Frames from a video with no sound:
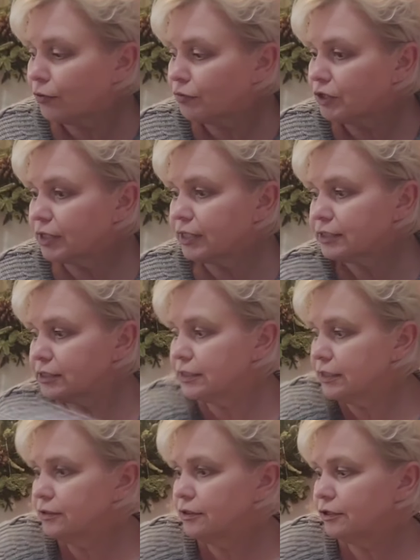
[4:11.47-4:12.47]
the next
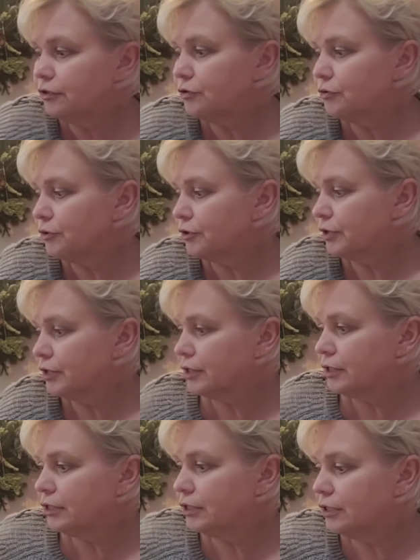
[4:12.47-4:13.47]
thing that you are going to
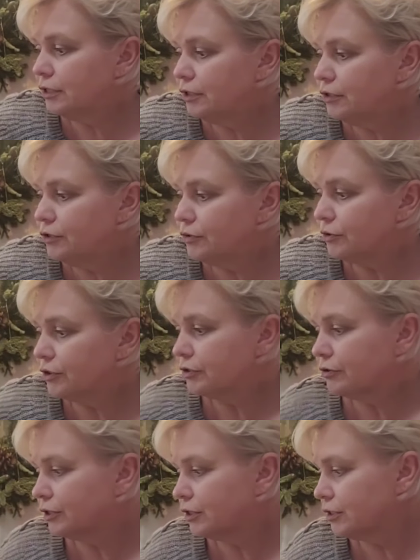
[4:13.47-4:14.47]

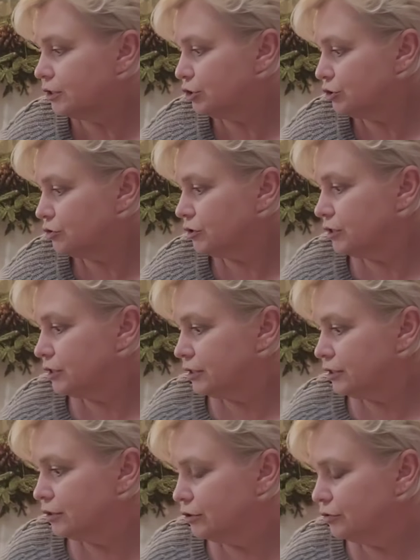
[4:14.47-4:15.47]
need your trusty
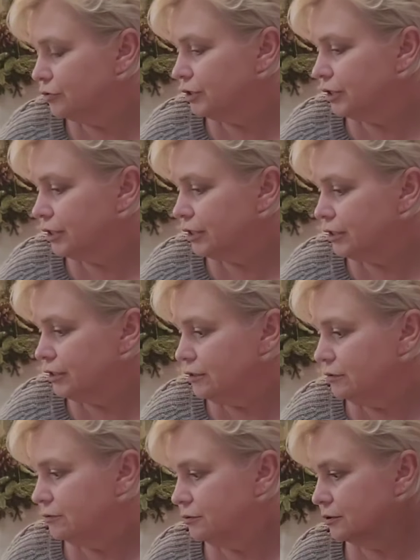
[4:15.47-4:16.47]
glue gun.
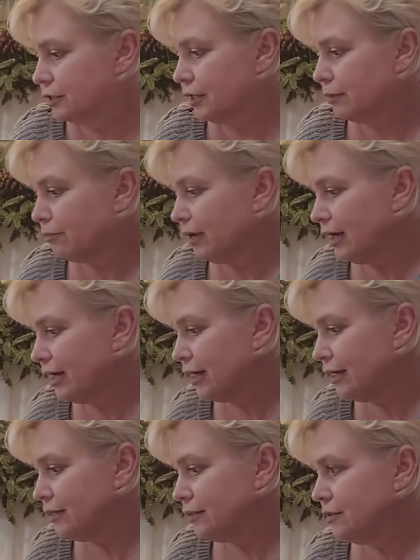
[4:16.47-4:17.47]
And
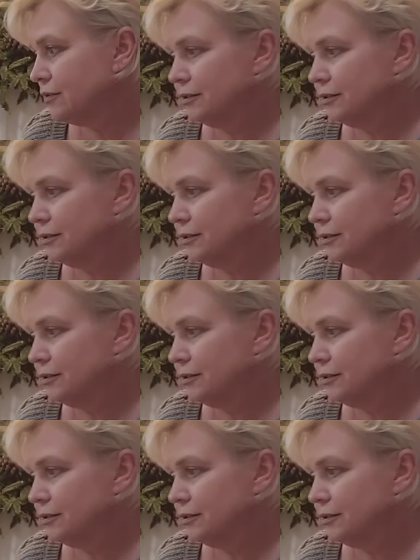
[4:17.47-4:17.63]
mine.